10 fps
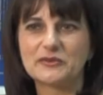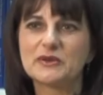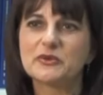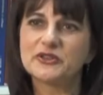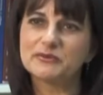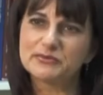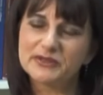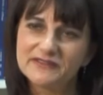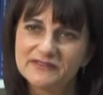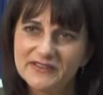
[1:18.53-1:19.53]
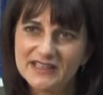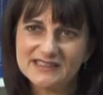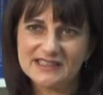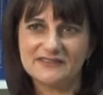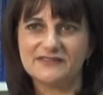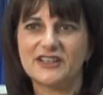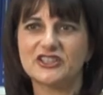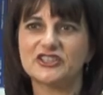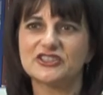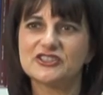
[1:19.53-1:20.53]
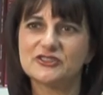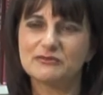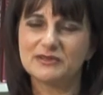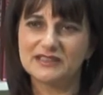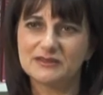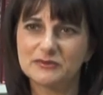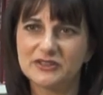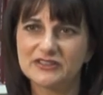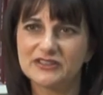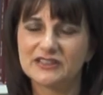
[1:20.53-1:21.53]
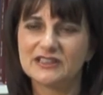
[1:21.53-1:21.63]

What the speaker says: We want to prevent infection to begin with.